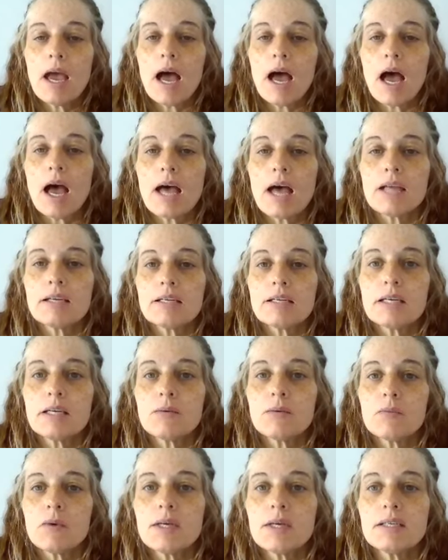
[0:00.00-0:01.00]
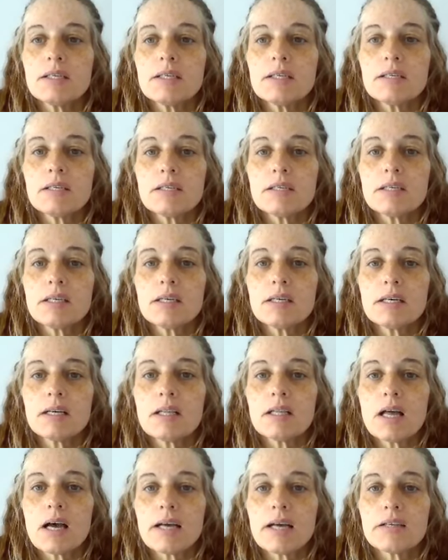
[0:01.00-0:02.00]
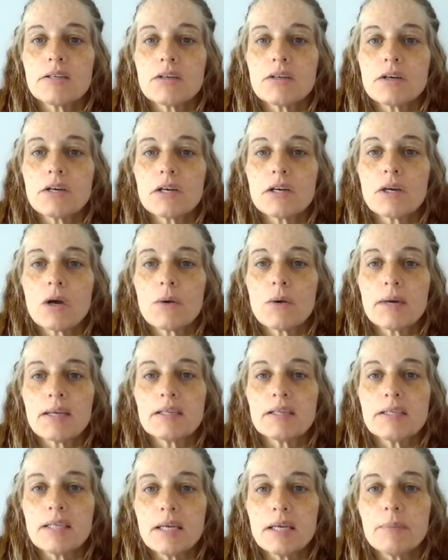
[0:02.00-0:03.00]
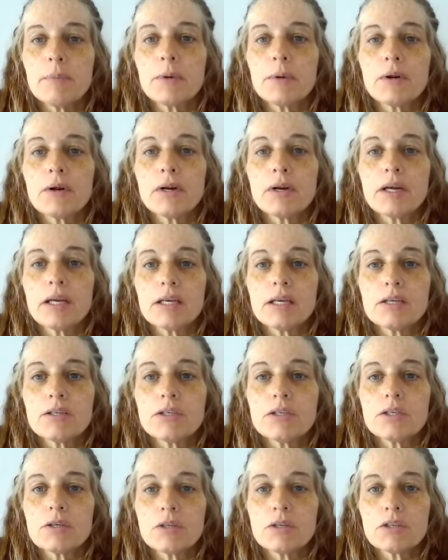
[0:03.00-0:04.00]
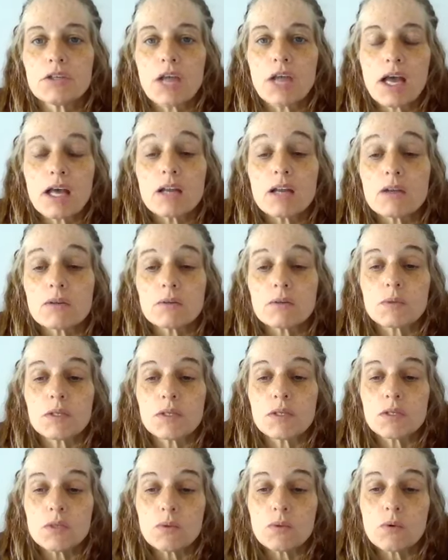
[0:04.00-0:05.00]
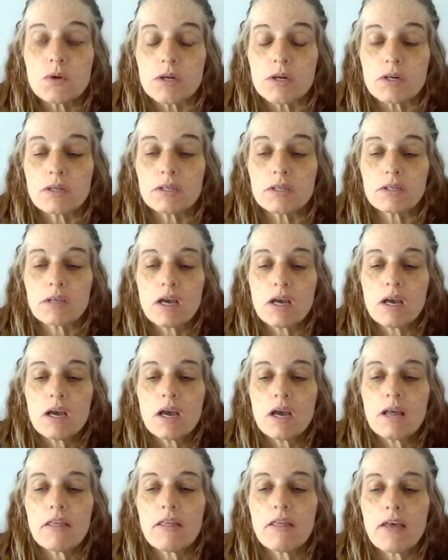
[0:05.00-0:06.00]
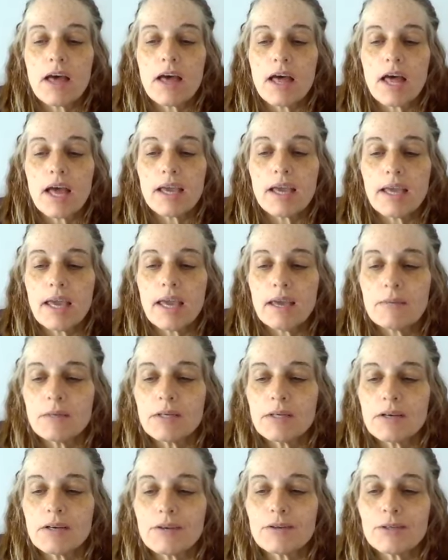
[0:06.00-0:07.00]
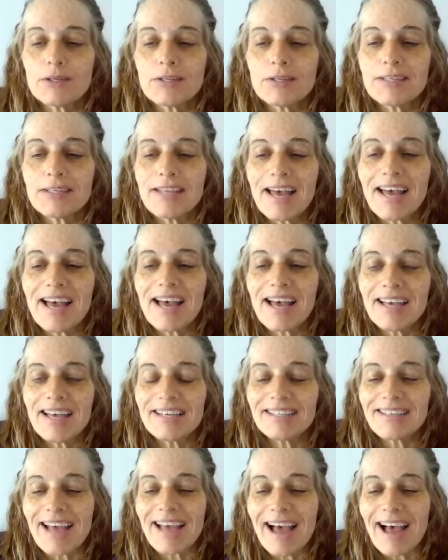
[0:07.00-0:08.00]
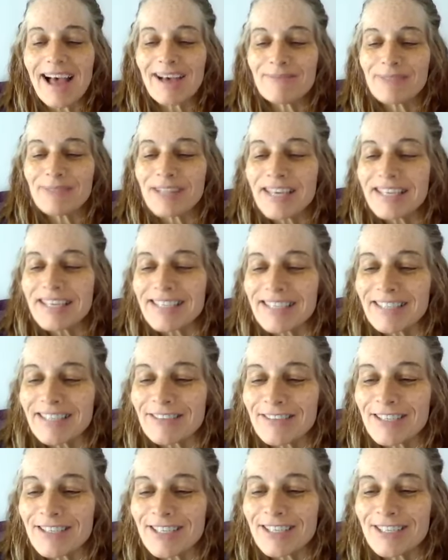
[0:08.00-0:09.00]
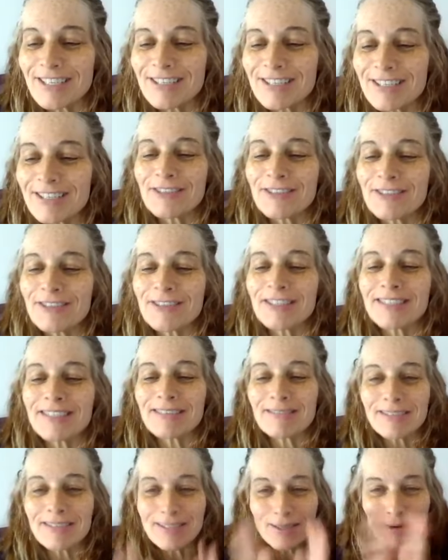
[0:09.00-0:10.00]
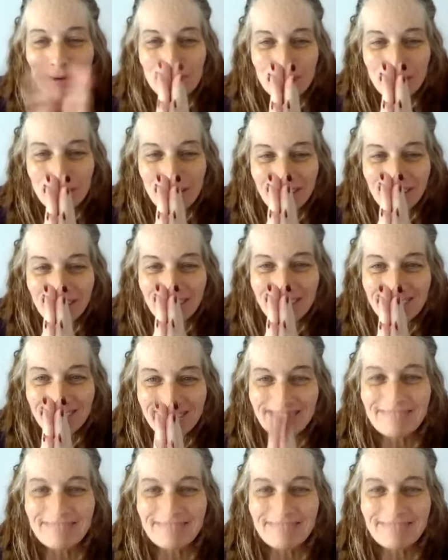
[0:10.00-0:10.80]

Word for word: And it wasn't until I started going deeper into the channels with Source that I came to understand. Uh, bless you too, soul brother.